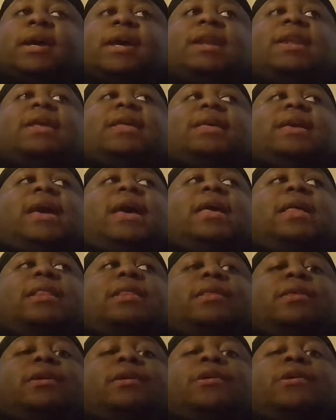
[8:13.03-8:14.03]
And
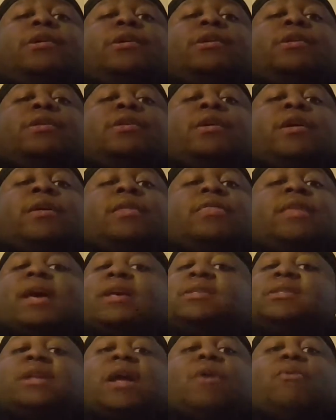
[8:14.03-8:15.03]
again,
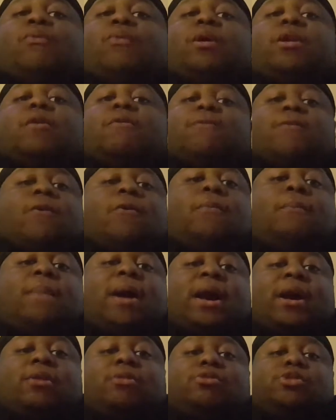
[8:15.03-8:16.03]
that's not what a role
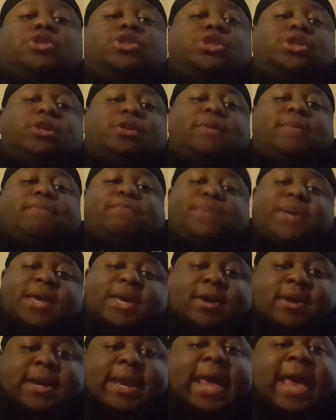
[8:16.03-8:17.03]
model should
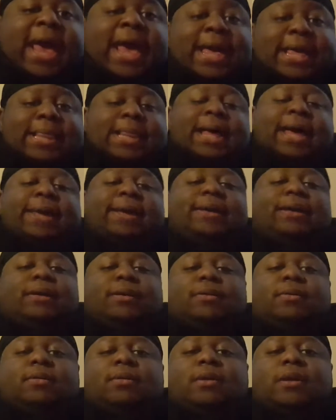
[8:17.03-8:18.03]
be and act like,
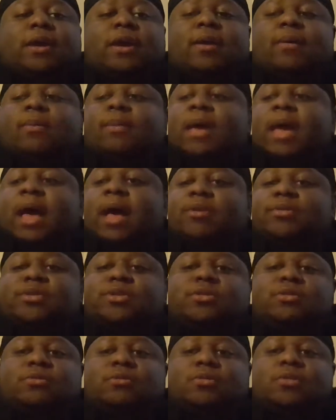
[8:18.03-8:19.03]
and how
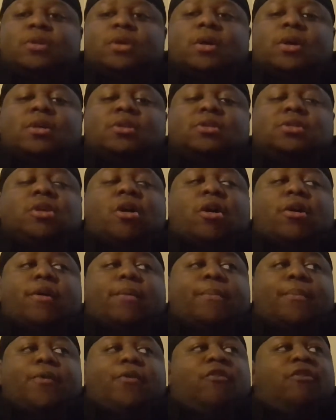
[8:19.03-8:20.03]
to
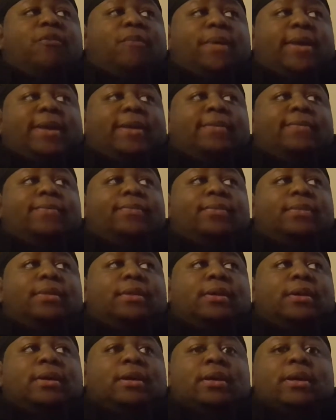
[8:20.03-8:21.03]
start a movement.
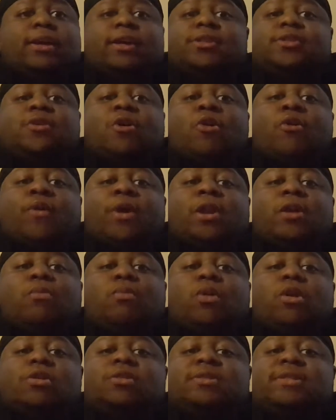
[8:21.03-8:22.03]
It's already
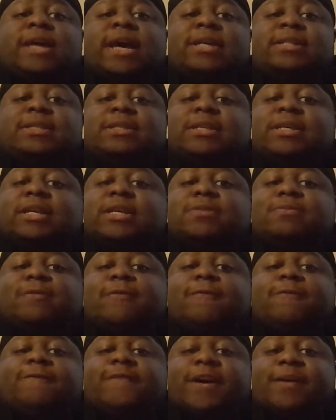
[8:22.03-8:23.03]
worse as it is
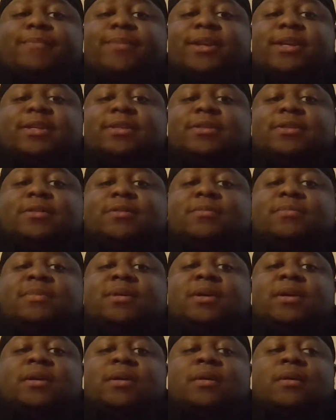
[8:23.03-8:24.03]
with feminism
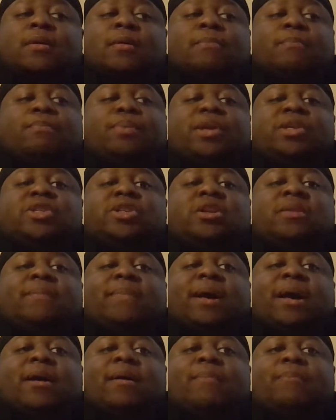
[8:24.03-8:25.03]
bitching
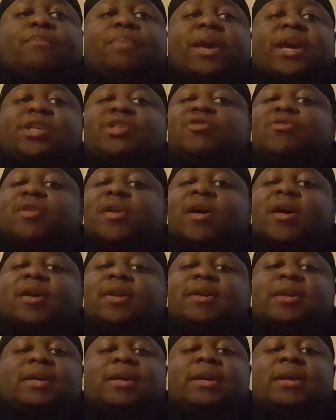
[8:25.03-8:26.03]
about
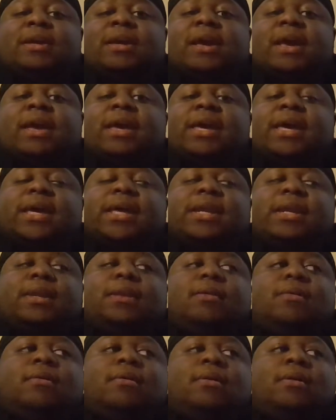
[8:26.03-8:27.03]
patriarchy and